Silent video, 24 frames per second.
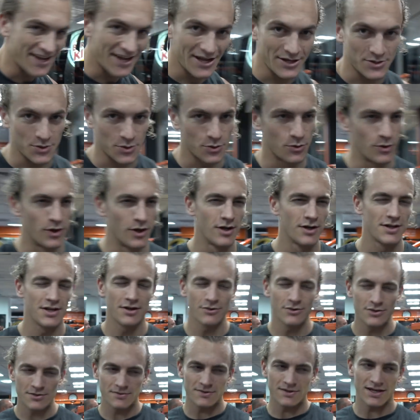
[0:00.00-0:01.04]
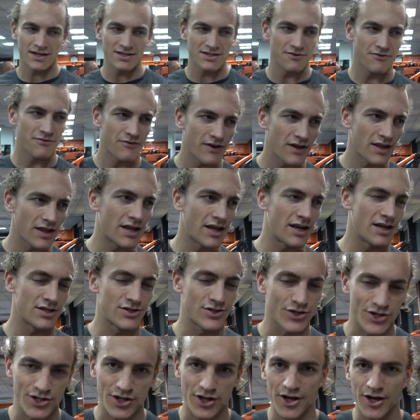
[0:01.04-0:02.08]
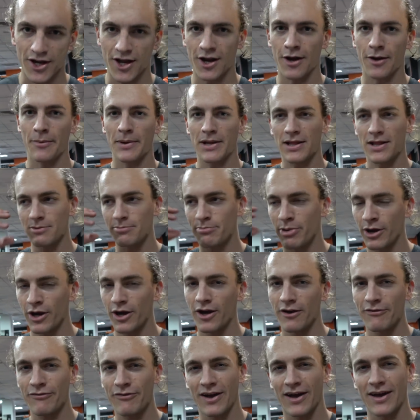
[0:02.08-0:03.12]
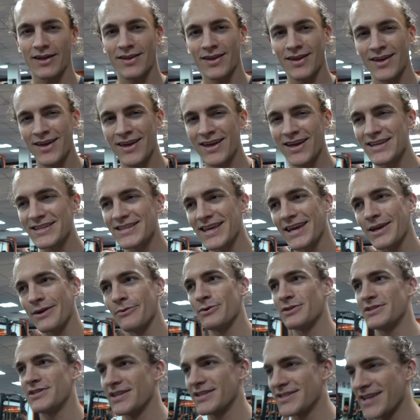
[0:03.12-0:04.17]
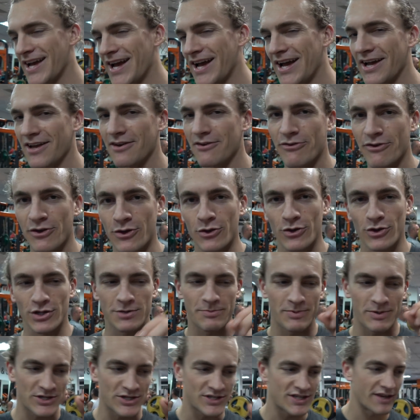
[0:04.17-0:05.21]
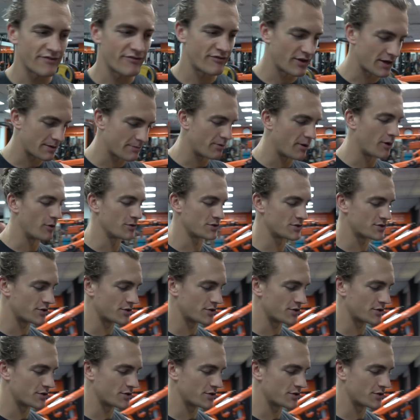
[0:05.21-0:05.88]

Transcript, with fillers: the actual world. You know, sometimes you feel it and it's just ergonomically perfect. It's like it was designed for your specific bone